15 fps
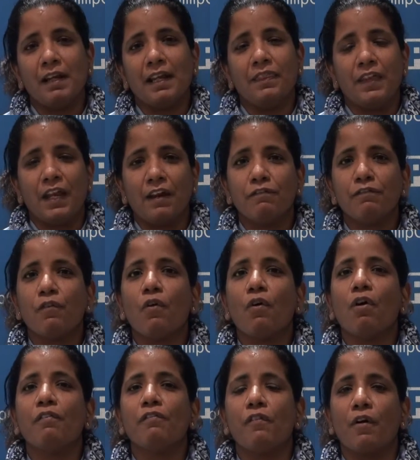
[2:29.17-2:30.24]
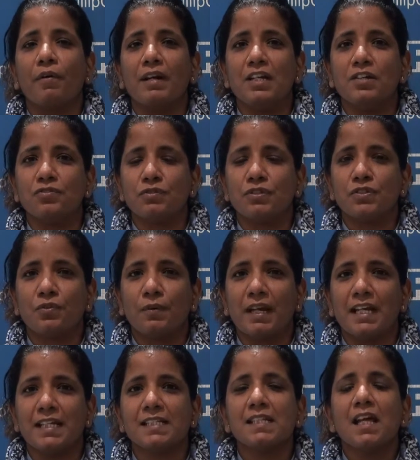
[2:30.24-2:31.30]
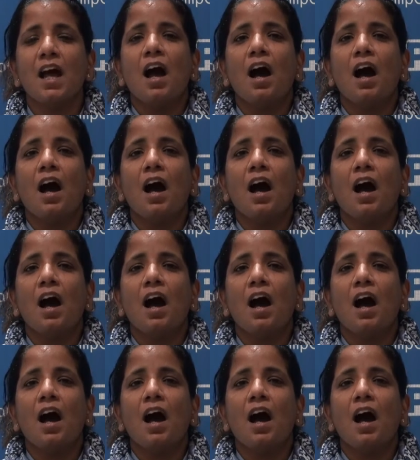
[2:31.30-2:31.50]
and therefore for interest rates